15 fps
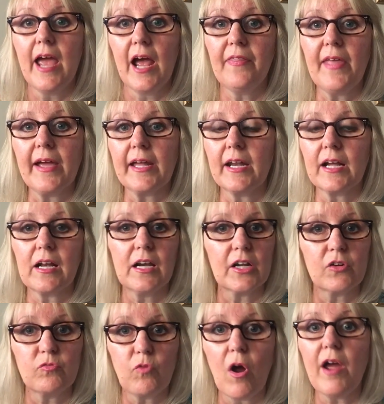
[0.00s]
and they're going to
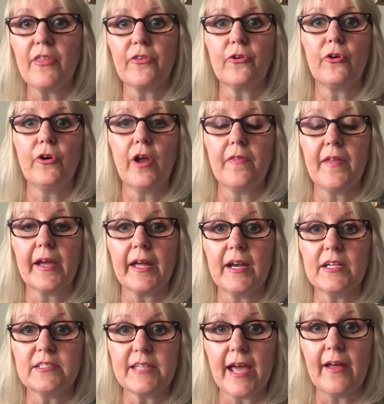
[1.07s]
click right through, and they're
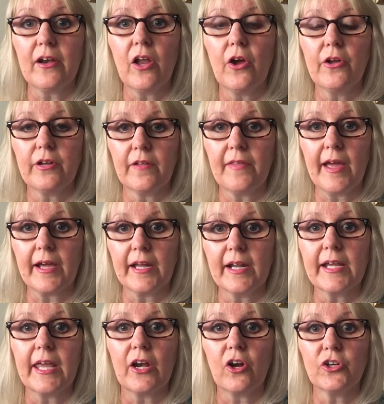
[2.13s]
going to download, and they're going
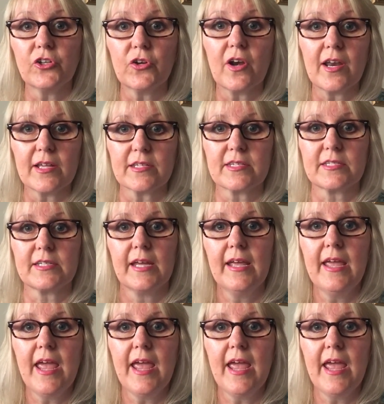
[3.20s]
to get on your list.